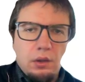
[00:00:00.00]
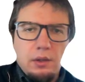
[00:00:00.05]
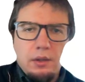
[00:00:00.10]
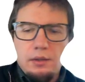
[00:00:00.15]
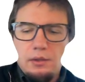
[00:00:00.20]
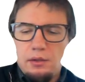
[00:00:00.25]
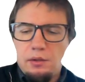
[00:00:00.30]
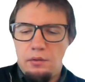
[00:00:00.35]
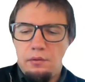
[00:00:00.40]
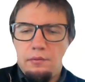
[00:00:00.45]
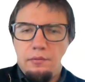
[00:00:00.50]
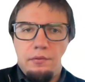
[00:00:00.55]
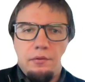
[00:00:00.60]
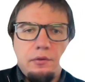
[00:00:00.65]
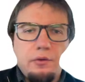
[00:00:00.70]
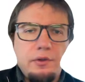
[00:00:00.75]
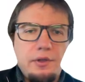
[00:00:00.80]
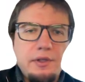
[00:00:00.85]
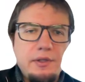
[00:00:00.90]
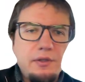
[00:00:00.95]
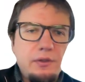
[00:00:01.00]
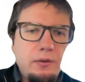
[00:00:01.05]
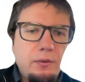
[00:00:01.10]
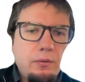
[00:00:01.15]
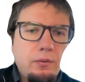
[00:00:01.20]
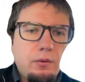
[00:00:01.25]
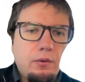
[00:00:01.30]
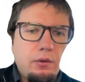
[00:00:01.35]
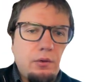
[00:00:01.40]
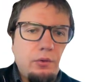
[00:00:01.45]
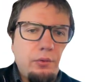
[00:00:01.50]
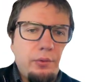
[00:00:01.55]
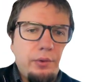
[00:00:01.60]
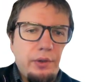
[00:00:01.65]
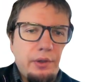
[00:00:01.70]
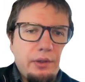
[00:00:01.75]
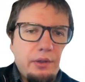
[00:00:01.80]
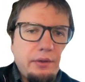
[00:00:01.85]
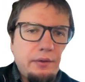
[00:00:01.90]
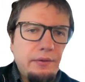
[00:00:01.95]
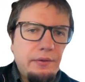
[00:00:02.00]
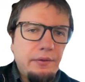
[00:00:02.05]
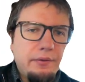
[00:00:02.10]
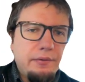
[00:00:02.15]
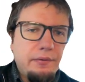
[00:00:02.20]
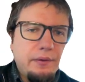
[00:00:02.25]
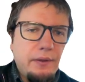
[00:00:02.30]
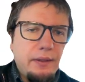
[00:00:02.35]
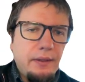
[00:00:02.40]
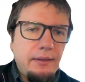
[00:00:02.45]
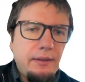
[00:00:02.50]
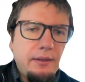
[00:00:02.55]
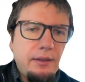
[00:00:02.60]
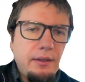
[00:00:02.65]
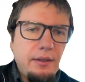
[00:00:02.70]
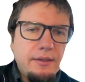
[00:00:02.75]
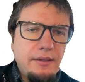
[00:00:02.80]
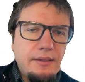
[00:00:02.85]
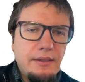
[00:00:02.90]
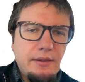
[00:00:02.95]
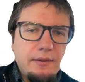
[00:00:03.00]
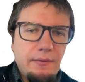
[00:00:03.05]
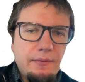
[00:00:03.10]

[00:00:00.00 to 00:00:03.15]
So for this to work, we need at least